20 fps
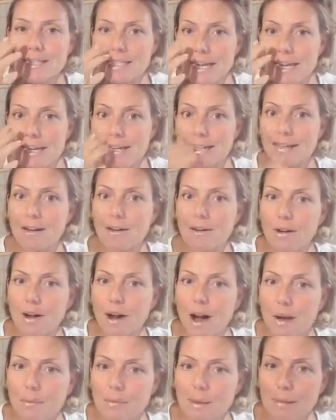sending a
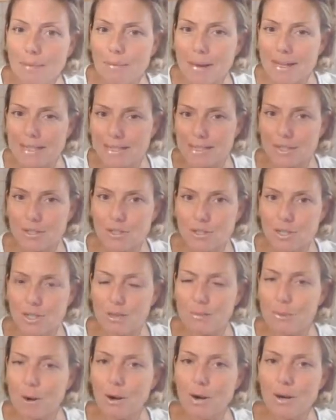calming message to
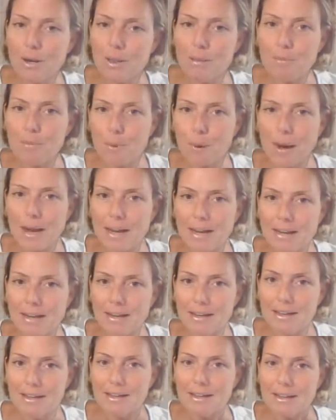the part of the
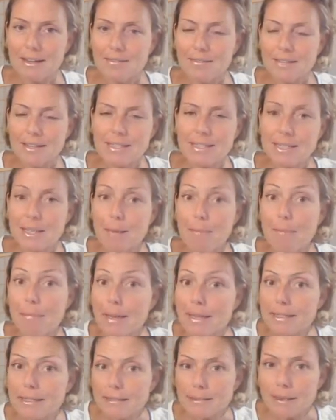brain, that's the
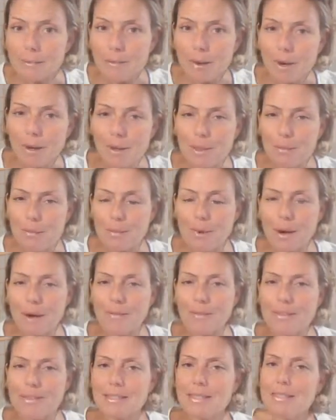amygdala part of the brain,
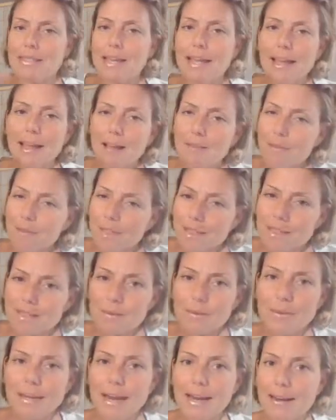that says, hey, everything's
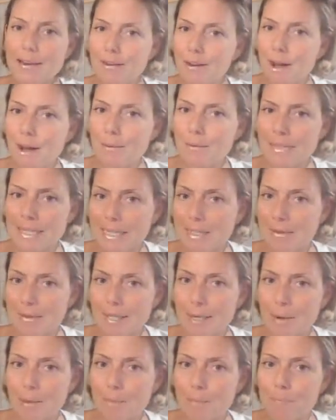okay to calm down
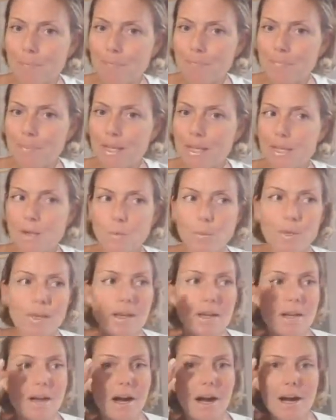now. We
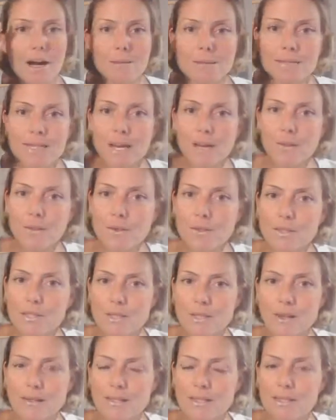can calm down those
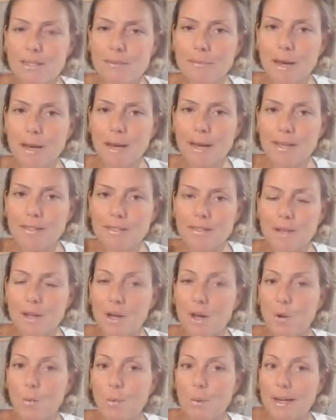thoughts in the mind.
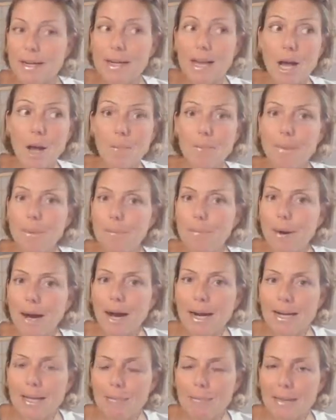We can help the
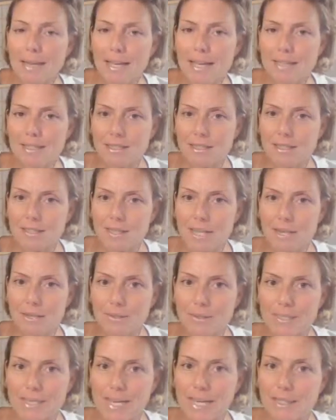body begin to
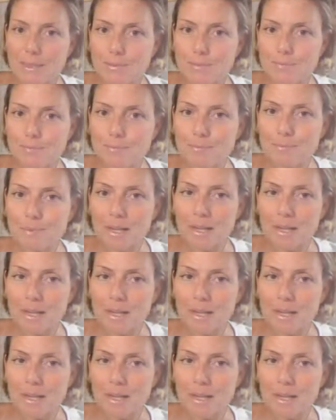settle down.